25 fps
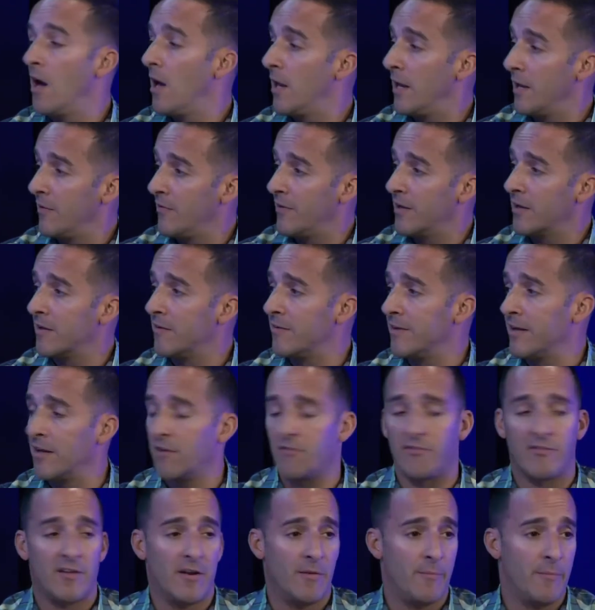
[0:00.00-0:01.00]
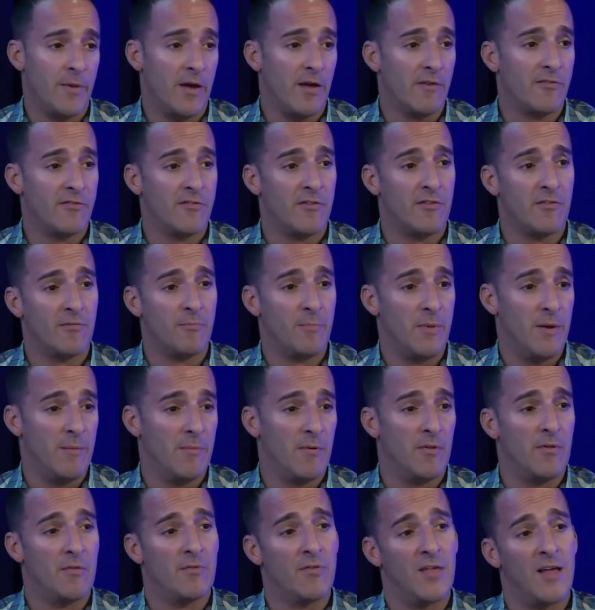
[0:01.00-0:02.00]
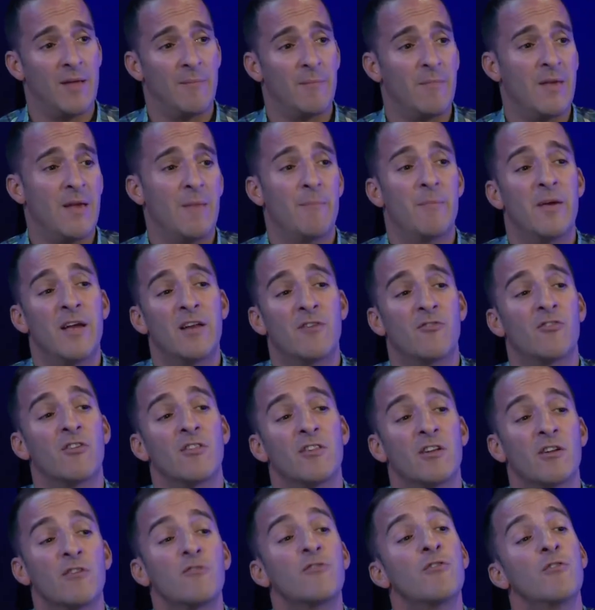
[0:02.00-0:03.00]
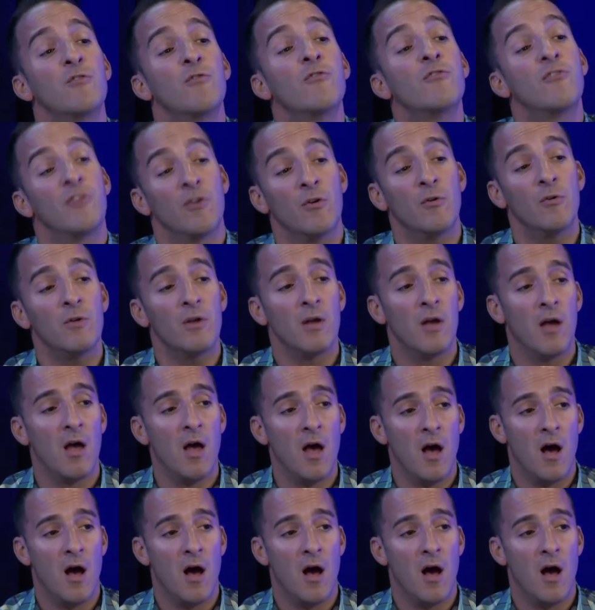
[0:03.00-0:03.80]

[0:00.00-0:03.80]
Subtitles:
and I think Adina said it best, is people that may pitch a little too soon,